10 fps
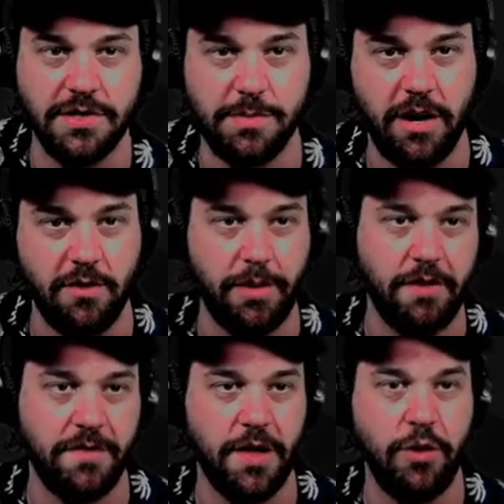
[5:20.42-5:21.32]
mayor of
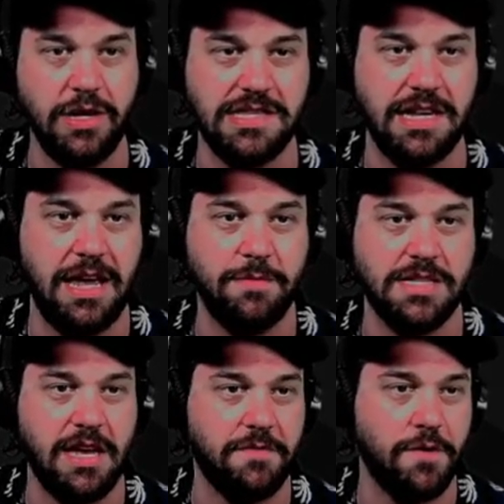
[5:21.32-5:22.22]
Buffalo, and is the
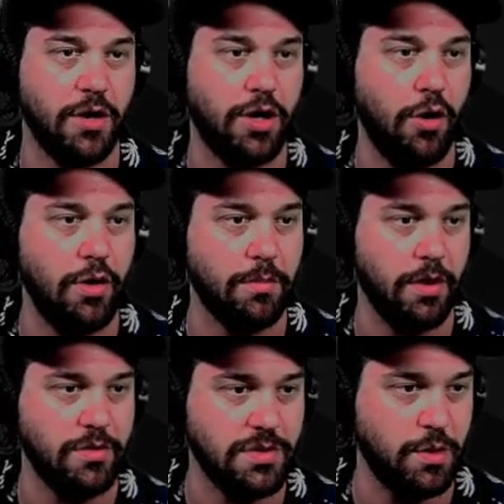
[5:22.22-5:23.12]
namesake for a Coen
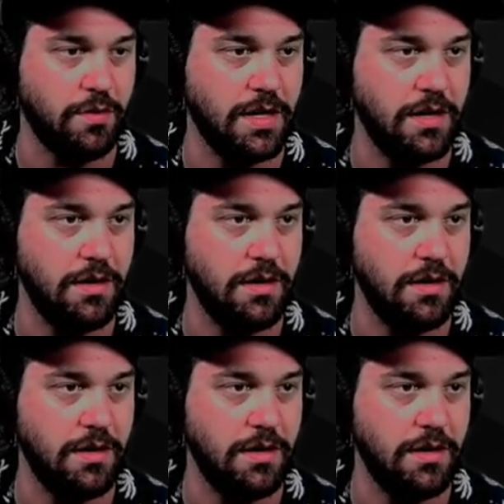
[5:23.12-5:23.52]
Brothers movie.